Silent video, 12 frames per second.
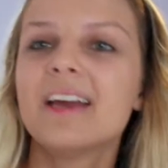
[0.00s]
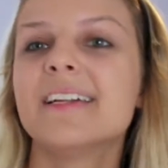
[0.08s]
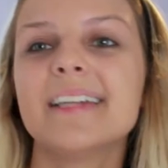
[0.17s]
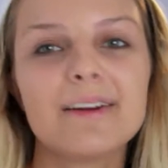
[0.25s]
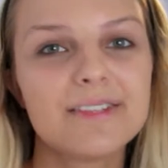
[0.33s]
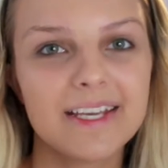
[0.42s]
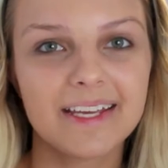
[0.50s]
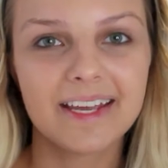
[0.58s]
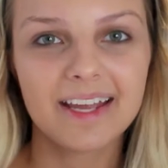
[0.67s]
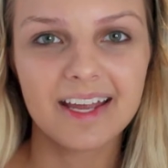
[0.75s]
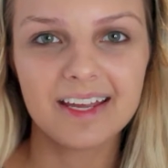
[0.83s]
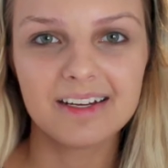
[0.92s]
Now
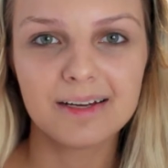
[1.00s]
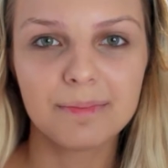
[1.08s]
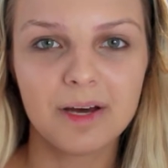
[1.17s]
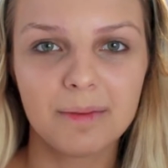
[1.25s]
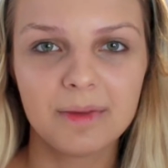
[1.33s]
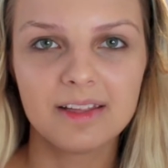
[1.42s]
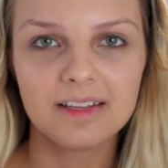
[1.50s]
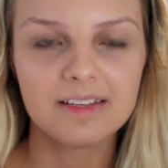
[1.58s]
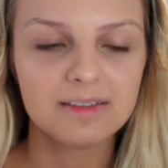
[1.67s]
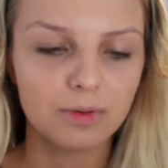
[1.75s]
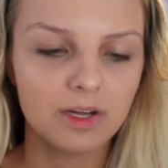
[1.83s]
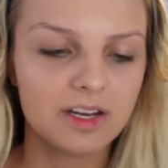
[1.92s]
taking a lip balm, and
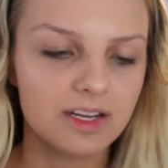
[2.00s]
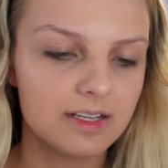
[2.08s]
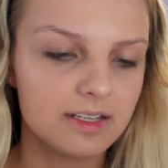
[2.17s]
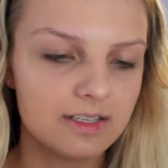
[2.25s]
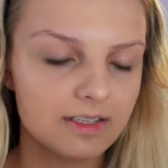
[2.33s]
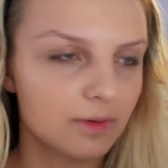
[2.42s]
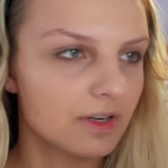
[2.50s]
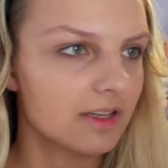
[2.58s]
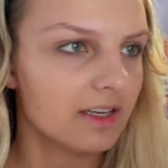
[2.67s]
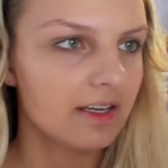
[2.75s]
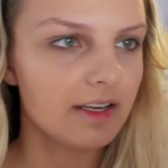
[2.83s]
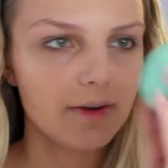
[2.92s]
this one is one of
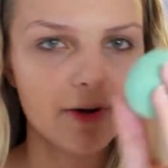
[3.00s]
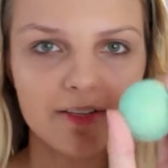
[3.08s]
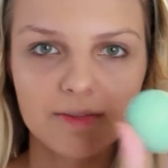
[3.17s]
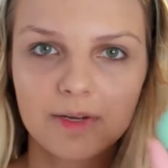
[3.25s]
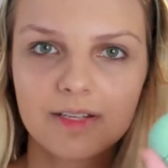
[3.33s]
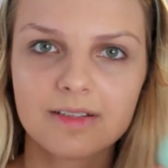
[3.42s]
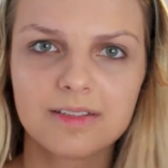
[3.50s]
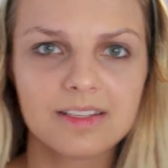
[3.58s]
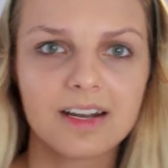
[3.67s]
the EOS ones,